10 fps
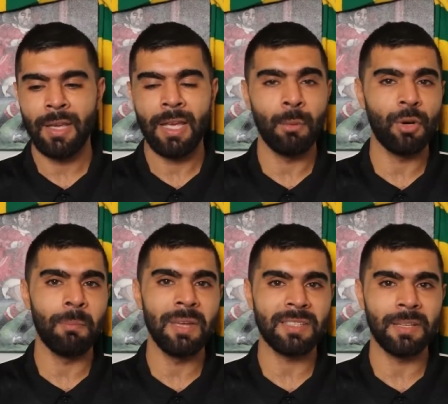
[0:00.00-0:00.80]
He would have
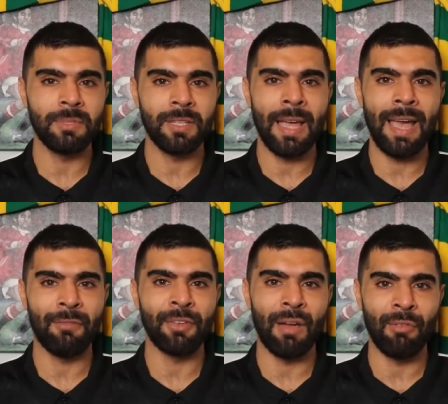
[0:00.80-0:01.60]
missed him today
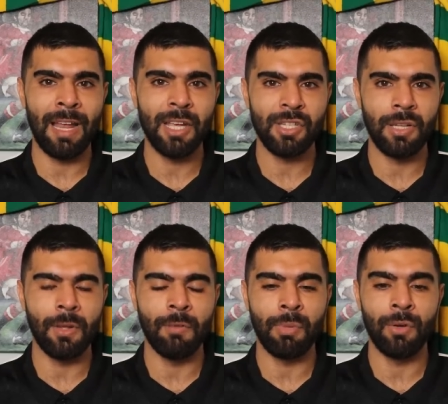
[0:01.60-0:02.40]
having that relationship
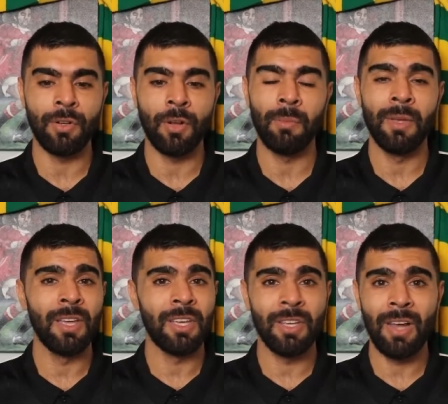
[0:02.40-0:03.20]
that had built it up.
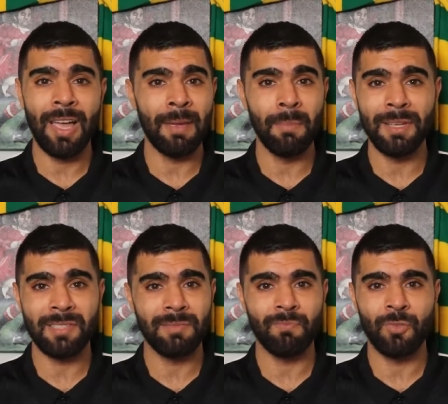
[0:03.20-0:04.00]
United
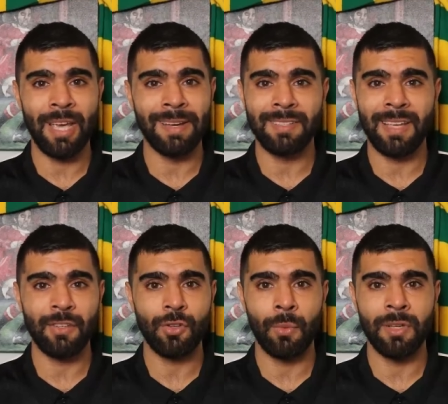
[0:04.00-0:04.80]
miss Jadon
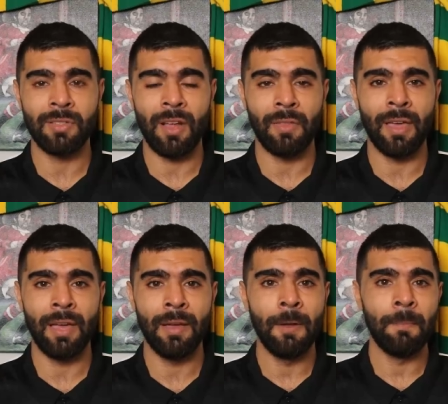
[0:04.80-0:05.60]
Sancho when he's not there.